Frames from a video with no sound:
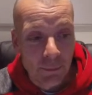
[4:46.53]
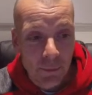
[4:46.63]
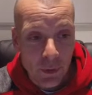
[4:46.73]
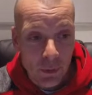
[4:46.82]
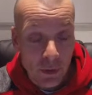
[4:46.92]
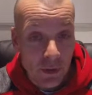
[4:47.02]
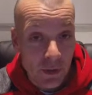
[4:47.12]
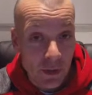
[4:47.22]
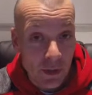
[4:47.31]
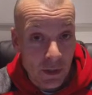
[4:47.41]
You'll
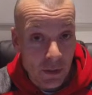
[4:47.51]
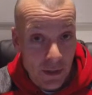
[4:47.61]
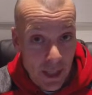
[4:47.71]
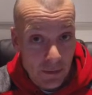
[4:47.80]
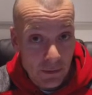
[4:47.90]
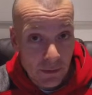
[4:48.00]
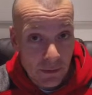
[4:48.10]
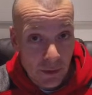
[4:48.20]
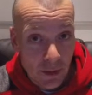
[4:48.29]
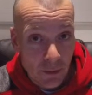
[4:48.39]
notice there's no sound.
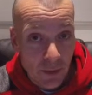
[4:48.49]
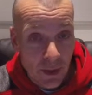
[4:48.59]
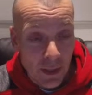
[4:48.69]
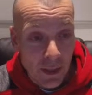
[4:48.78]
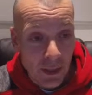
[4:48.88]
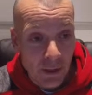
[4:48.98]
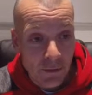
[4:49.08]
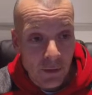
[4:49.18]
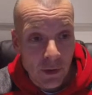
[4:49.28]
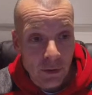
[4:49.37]
With the
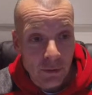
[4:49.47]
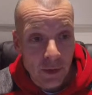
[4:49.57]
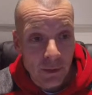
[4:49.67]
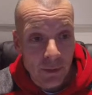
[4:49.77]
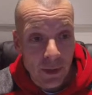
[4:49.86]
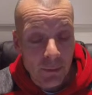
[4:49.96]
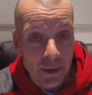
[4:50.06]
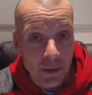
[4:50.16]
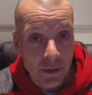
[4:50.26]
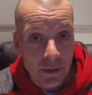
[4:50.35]
fast frame rate
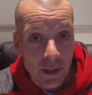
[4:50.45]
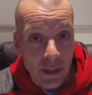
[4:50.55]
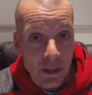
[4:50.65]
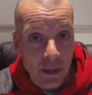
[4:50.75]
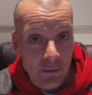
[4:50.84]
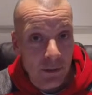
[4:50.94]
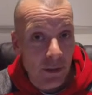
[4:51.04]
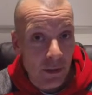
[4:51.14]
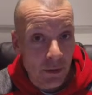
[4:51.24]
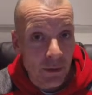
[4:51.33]
pictures, there is
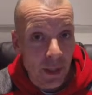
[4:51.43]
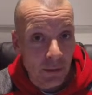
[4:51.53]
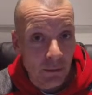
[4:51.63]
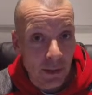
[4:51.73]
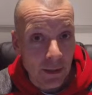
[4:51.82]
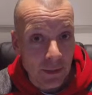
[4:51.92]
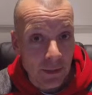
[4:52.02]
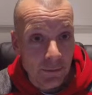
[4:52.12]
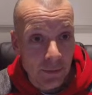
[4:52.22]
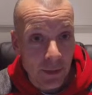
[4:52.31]
no sound collected.
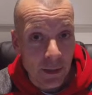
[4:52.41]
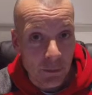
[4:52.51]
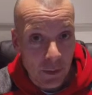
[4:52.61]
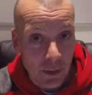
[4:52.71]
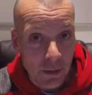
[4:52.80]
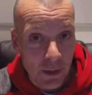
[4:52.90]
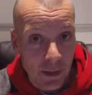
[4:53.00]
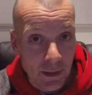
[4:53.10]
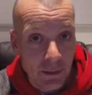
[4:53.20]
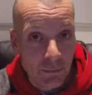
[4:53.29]
It's
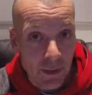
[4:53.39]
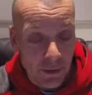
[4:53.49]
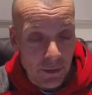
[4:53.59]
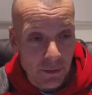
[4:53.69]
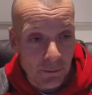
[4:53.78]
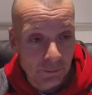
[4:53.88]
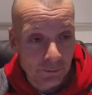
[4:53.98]
purely pictures.